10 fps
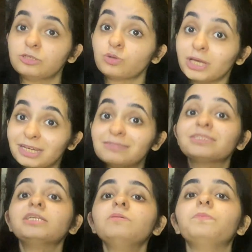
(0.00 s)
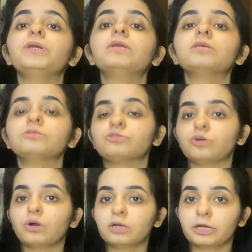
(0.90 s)
So he has really built a
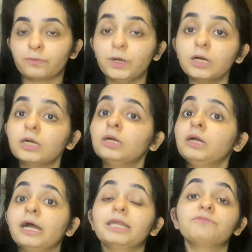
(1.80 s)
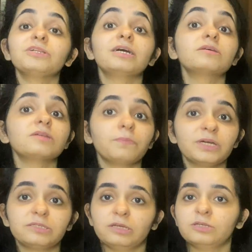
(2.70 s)
strong network, and I feel that is
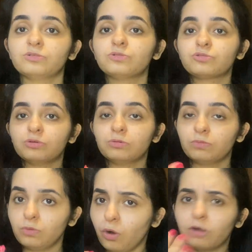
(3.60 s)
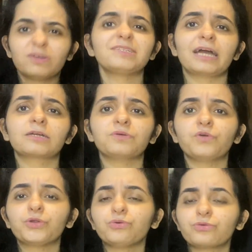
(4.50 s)
amazing. He's also always active
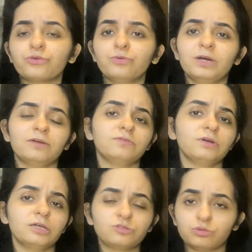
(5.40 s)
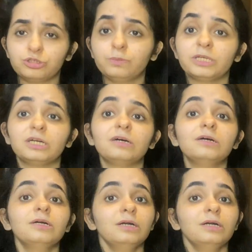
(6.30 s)
on YouTube and social media.